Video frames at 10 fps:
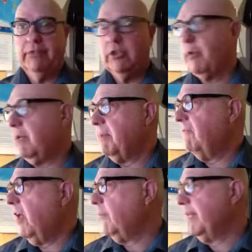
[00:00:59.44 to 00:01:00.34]
So we're going to be
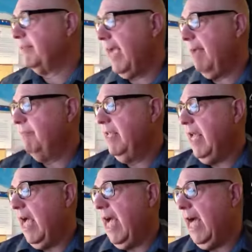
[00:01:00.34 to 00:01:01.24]
following that.
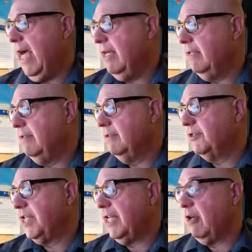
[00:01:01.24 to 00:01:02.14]

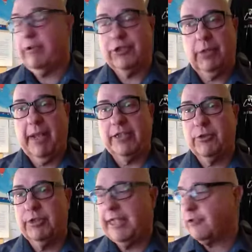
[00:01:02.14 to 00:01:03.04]
Chilliwack
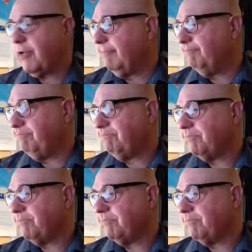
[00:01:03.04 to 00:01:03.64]
School District,